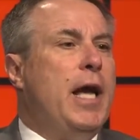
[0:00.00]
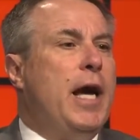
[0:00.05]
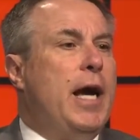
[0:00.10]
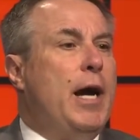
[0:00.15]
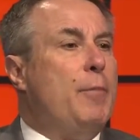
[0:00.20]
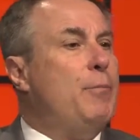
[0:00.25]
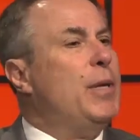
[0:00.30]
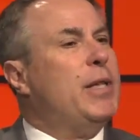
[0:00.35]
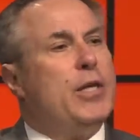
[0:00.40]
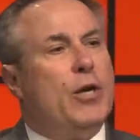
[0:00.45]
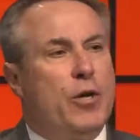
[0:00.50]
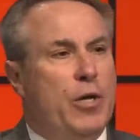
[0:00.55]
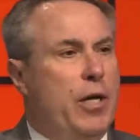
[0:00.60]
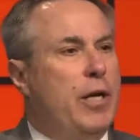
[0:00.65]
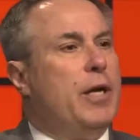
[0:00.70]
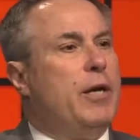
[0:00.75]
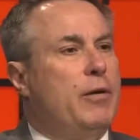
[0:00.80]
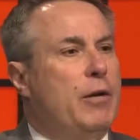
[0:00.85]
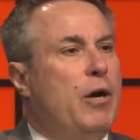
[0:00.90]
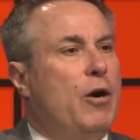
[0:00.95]
Uh, but they're going
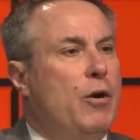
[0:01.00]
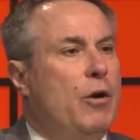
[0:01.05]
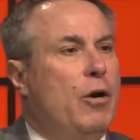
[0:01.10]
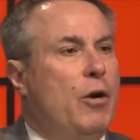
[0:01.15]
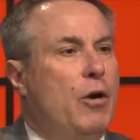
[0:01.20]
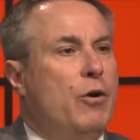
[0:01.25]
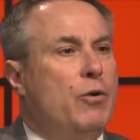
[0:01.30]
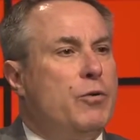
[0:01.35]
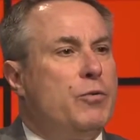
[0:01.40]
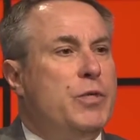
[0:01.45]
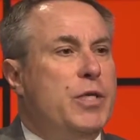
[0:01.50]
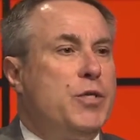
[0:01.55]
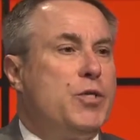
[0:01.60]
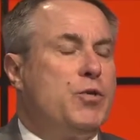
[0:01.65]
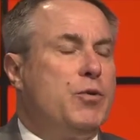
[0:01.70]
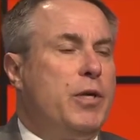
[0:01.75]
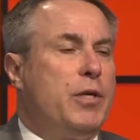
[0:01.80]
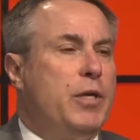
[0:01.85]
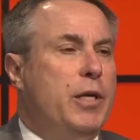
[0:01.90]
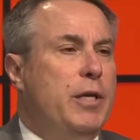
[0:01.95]
to, our, our
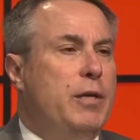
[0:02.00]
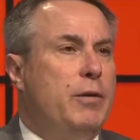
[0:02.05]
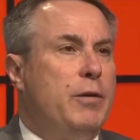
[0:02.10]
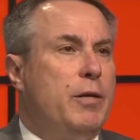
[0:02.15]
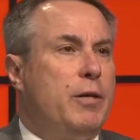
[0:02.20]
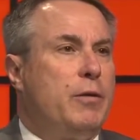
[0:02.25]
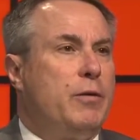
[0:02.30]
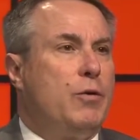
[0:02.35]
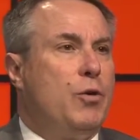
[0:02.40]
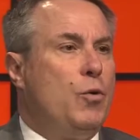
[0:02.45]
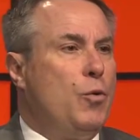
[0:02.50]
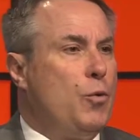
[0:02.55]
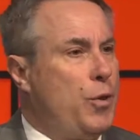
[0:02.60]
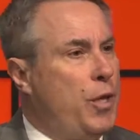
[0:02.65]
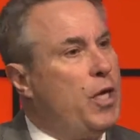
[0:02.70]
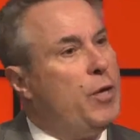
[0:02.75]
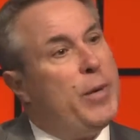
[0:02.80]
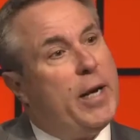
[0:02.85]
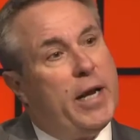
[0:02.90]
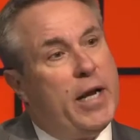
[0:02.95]
district, the, the cool
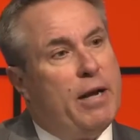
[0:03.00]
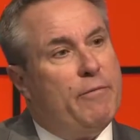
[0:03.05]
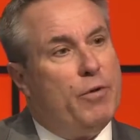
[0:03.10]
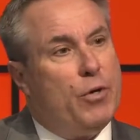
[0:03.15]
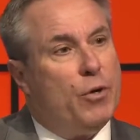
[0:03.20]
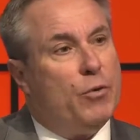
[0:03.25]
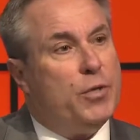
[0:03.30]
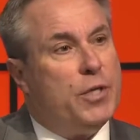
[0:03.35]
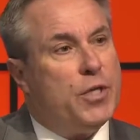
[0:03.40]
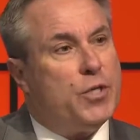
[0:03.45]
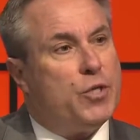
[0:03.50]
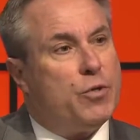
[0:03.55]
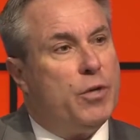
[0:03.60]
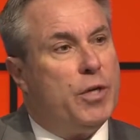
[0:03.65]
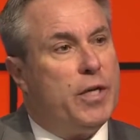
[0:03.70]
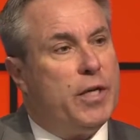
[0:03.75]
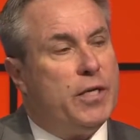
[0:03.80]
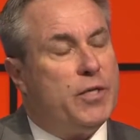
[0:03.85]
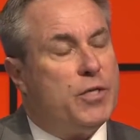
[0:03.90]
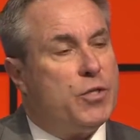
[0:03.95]
thing about having your own
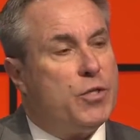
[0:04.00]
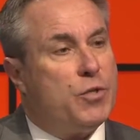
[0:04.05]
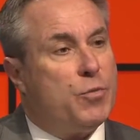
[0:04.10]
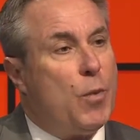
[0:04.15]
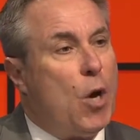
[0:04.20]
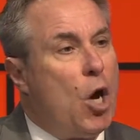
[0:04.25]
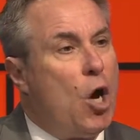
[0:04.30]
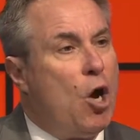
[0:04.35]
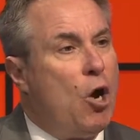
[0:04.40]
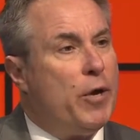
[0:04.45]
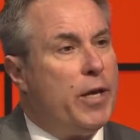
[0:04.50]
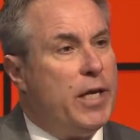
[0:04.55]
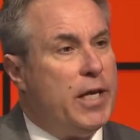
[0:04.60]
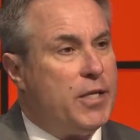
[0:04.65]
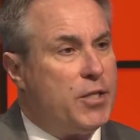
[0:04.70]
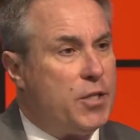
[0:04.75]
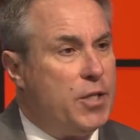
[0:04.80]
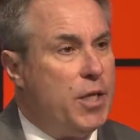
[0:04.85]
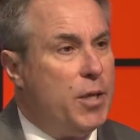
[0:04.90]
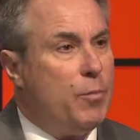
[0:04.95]
district, it's small and
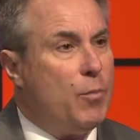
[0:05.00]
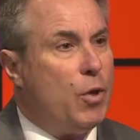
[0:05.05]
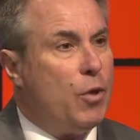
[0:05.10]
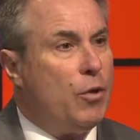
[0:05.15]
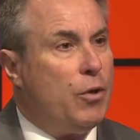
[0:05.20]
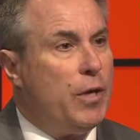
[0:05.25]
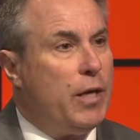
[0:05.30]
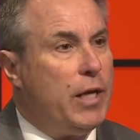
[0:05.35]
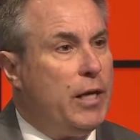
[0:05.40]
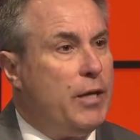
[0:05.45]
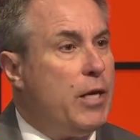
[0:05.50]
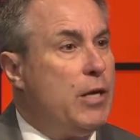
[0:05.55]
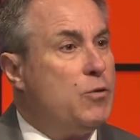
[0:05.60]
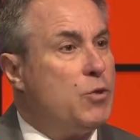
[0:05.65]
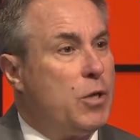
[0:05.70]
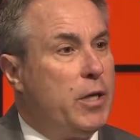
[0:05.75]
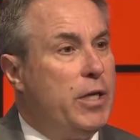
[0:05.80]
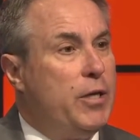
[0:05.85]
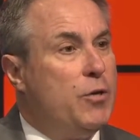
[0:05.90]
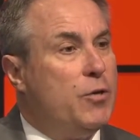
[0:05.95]
it's nimble, and
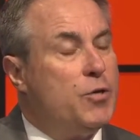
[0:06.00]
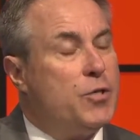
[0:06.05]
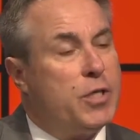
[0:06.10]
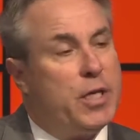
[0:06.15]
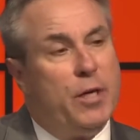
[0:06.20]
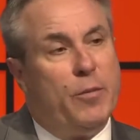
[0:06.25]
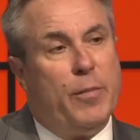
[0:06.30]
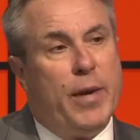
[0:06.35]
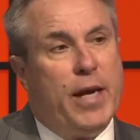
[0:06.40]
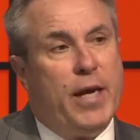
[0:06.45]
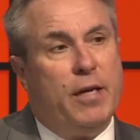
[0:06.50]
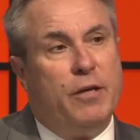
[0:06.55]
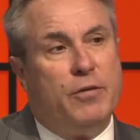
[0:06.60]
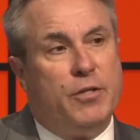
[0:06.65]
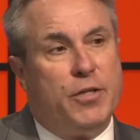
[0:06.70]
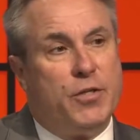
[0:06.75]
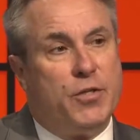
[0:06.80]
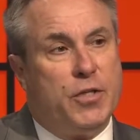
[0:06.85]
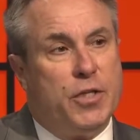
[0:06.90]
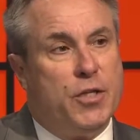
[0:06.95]
those leaders can make
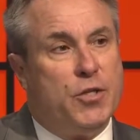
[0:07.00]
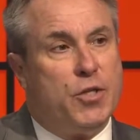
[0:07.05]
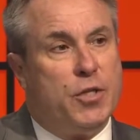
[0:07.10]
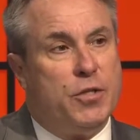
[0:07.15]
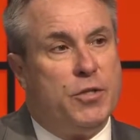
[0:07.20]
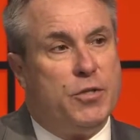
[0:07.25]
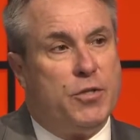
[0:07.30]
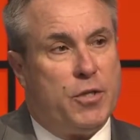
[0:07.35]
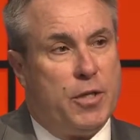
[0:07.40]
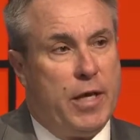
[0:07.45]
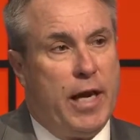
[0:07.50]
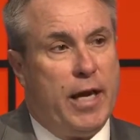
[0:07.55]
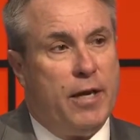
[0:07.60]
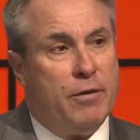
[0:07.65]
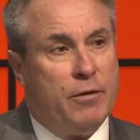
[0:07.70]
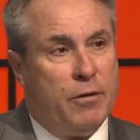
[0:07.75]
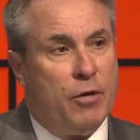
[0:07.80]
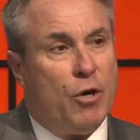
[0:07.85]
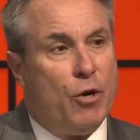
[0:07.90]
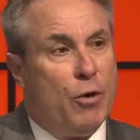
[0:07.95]
decisions that
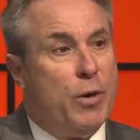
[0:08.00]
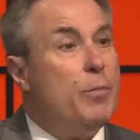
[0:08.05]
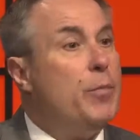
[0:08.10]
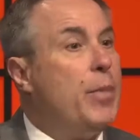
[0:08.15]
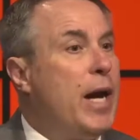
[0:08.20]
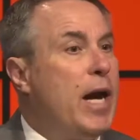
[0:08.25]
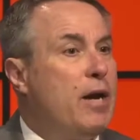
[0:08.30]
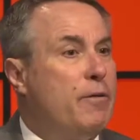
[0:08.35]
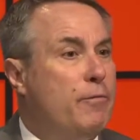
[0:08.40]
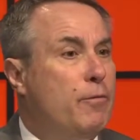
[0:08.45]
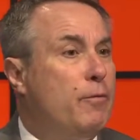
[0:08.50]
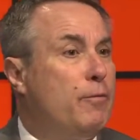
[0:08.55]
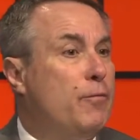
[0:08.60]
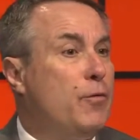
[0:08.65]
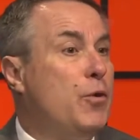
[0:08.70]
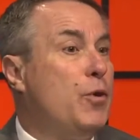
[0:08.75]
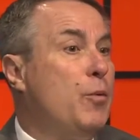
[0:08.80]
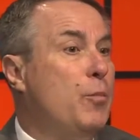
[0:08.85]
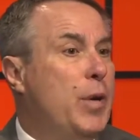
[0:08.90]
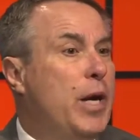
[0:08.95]
are impactful
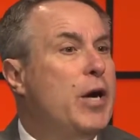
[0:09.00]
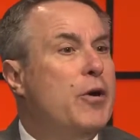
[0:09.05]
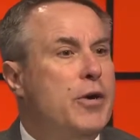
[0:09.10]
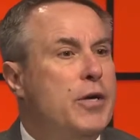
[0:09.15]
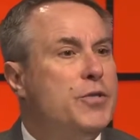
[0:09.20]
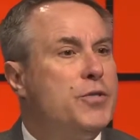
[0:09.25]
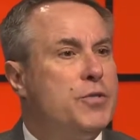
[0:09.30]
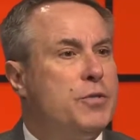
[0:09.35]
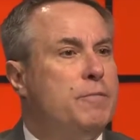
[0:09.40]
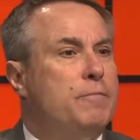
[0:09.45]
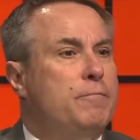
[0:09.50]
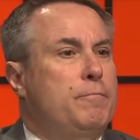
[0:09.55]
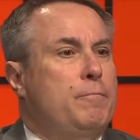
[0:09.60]
for their parents.